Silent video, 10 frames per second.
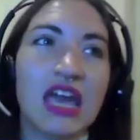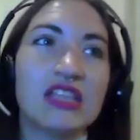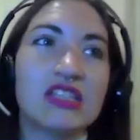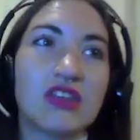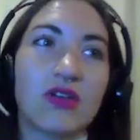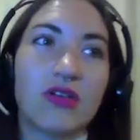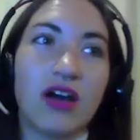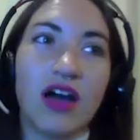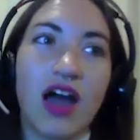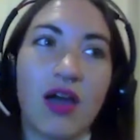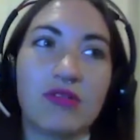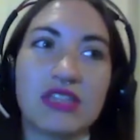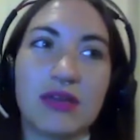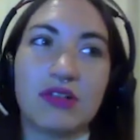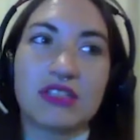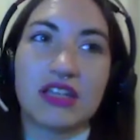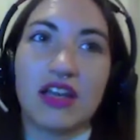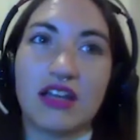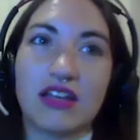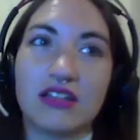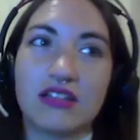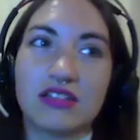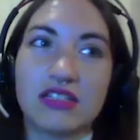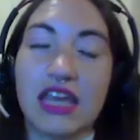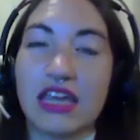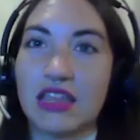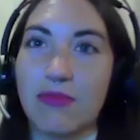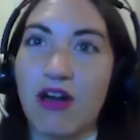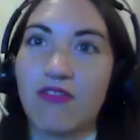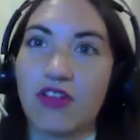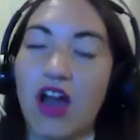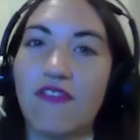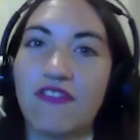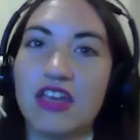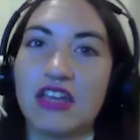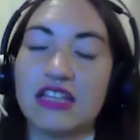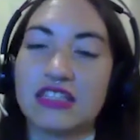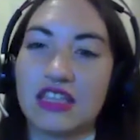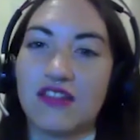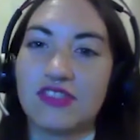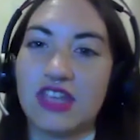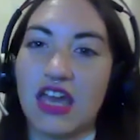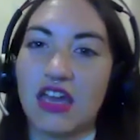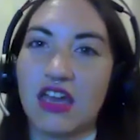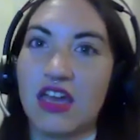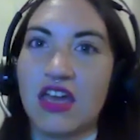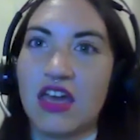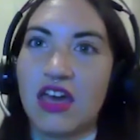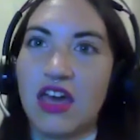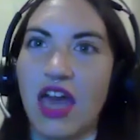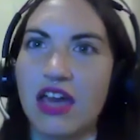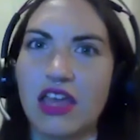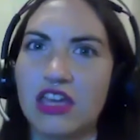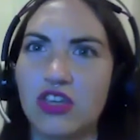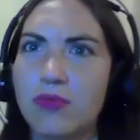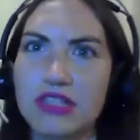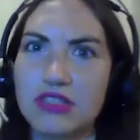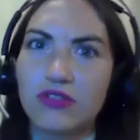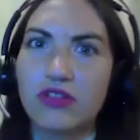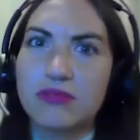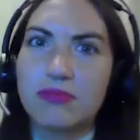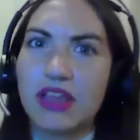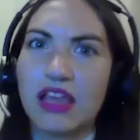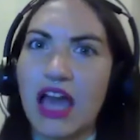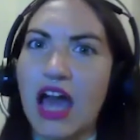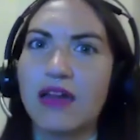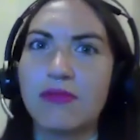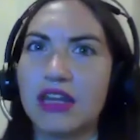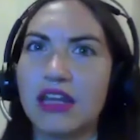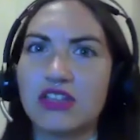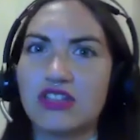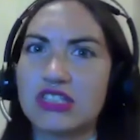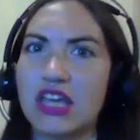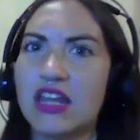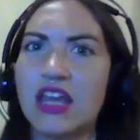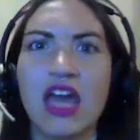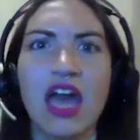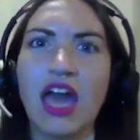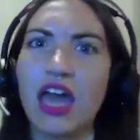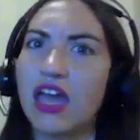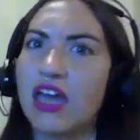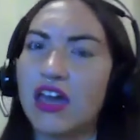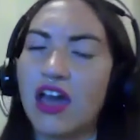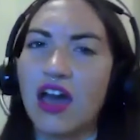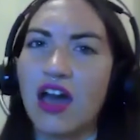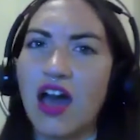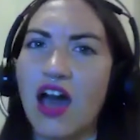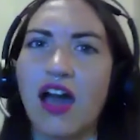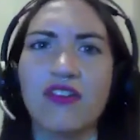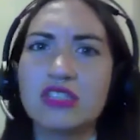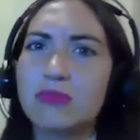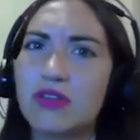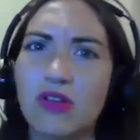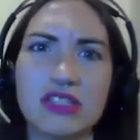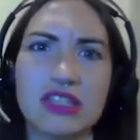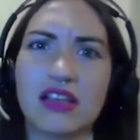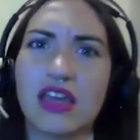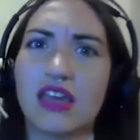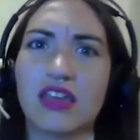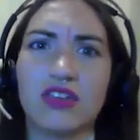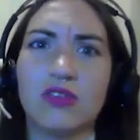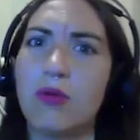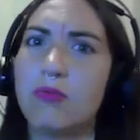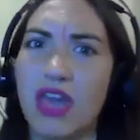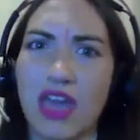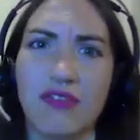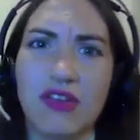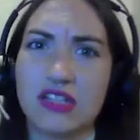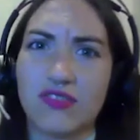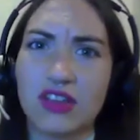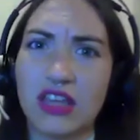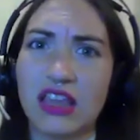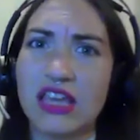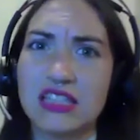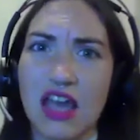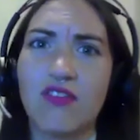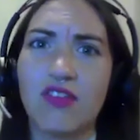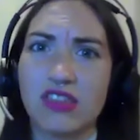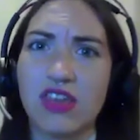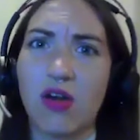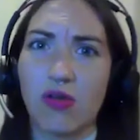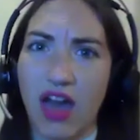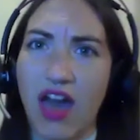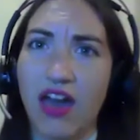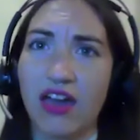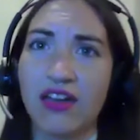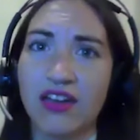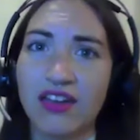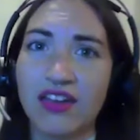And so I was able to to take them out for coffee and instead of saying, "Hey, like you've been so rude to me lately," I immediately just said, "Hey, I've just been noticing like you've been behaving different lately. Is everything mm-hmm. okay?"